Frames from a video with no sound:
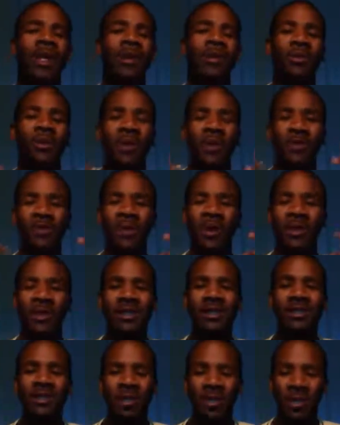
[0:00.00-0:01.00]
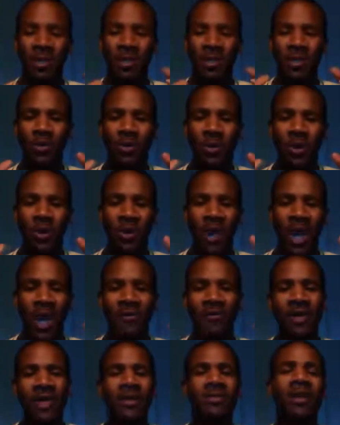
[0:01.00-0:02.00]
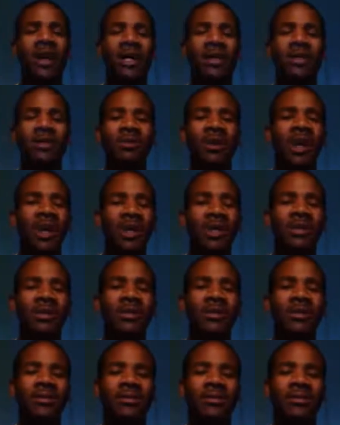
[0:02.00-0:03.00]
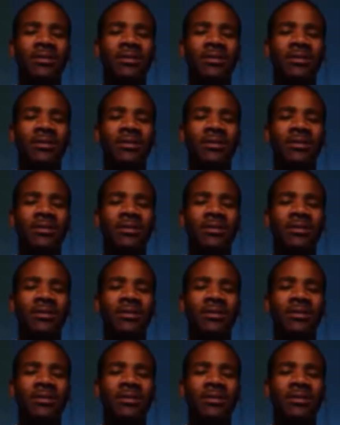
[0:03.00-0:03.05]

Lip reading: when you're in business, when you having these masterminds,